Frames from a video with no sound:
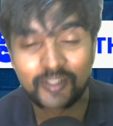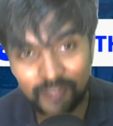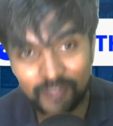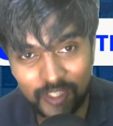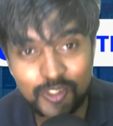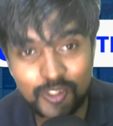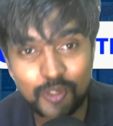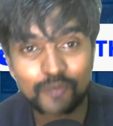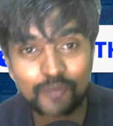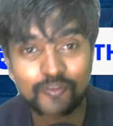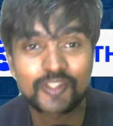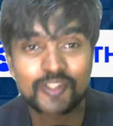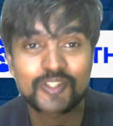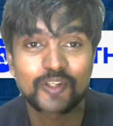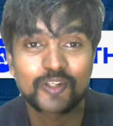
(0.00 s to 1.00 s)
Thanks a lot for
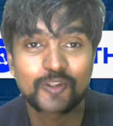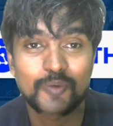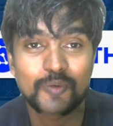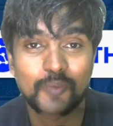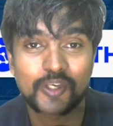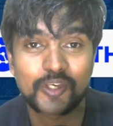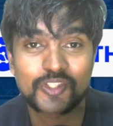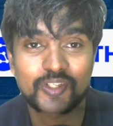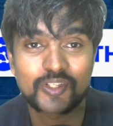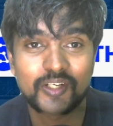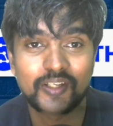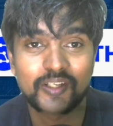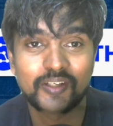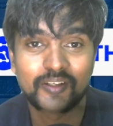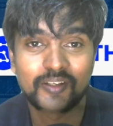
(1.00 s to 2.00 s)
listening to me
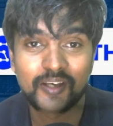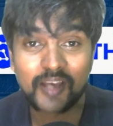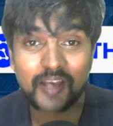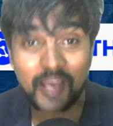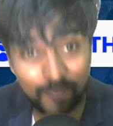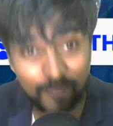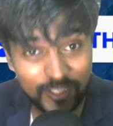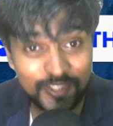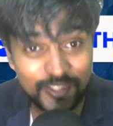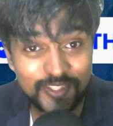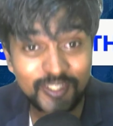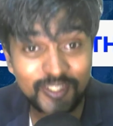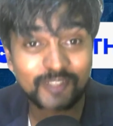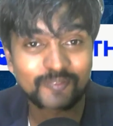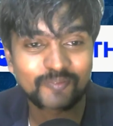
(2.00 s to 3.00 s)
patiently. Have a nice
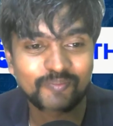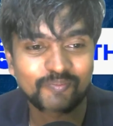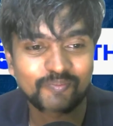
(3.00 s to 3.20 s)
day.